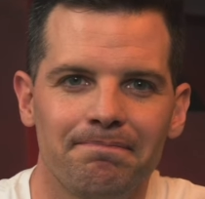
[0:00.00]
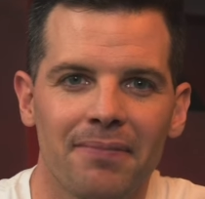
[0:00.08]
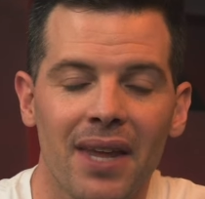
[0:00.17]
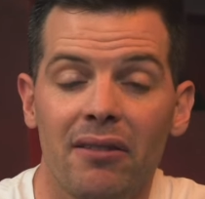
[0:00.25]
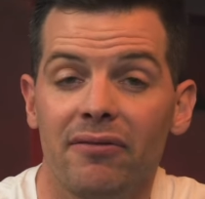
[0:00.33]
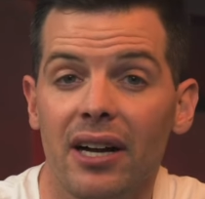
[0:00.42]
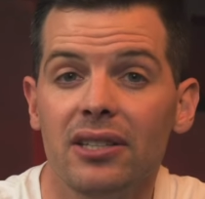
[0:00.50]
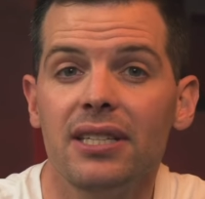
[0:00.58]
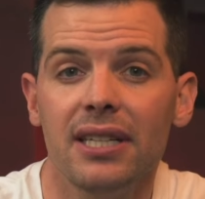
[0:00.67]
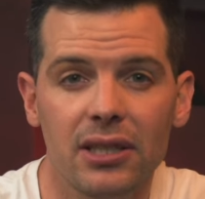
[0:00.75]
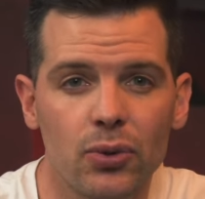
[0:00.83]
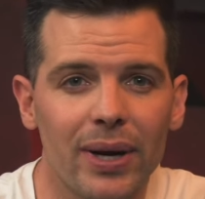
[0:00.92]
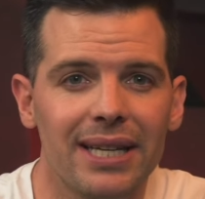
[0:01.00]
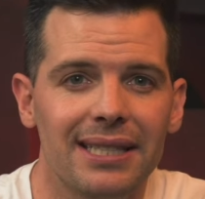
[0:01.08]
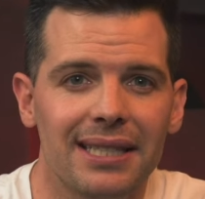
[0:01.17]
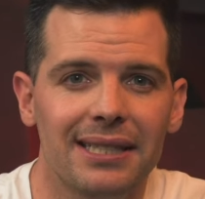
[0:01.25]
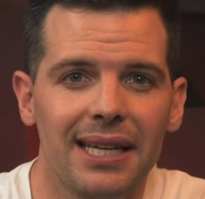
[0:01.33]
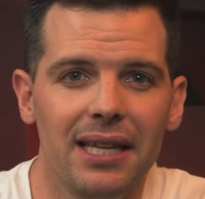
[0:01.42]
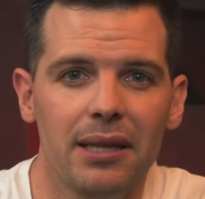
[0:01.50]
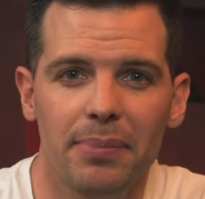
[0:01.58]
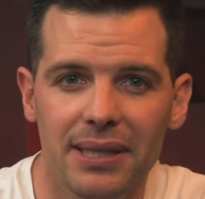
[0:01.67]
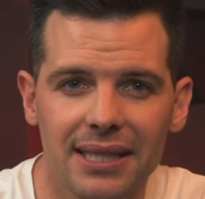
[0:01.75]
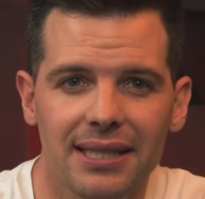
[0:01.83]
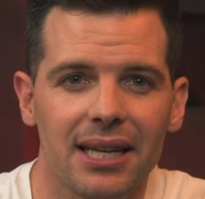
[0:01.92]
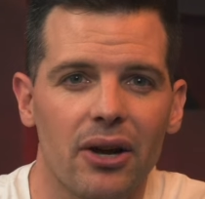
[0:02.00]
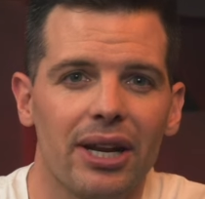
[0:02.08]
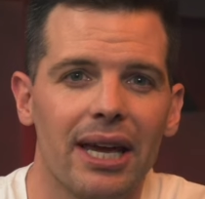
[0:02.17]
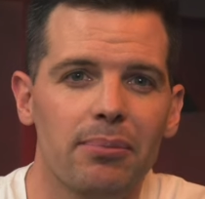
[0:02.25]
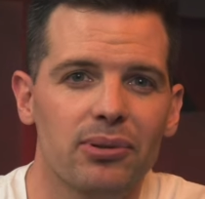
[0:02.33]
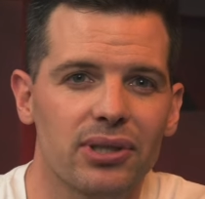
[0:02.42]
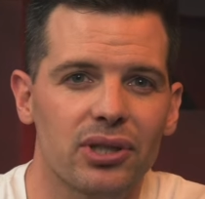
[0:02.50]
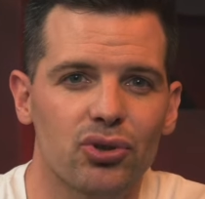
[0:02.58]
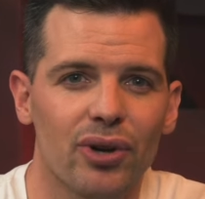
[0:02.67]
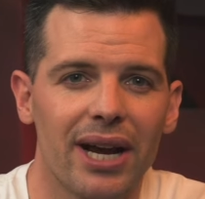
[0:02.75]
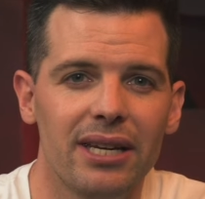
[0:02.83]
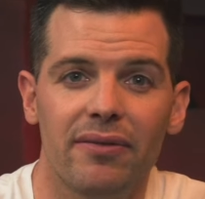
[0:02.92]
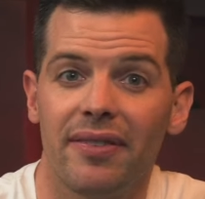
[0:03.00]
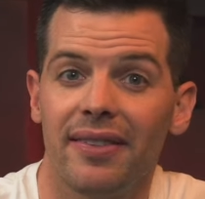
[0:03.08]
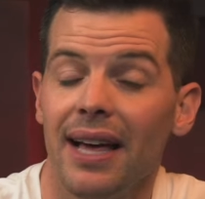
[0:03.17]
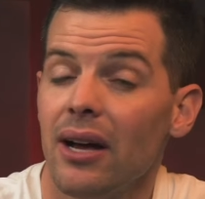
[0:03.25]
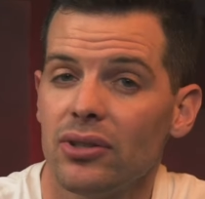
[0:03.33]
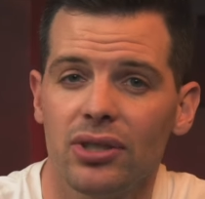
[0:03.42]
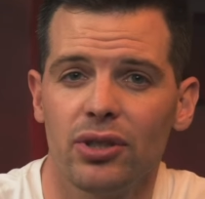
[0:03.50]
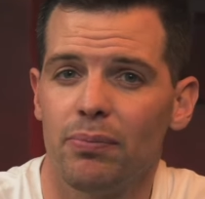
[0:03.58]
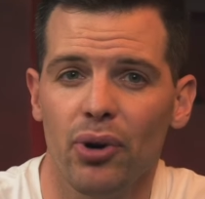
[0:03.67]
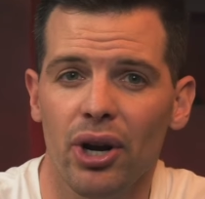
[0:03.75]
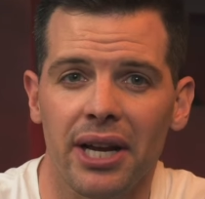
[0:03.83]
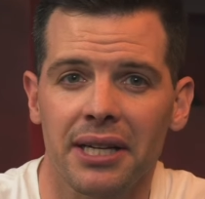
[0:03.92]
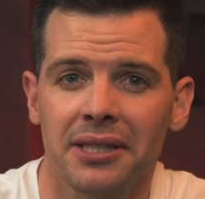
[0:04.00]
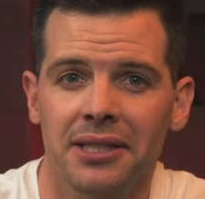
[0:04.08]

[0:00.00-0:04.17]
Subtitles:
Founded in 2016, the business now enables the trade of thousands of products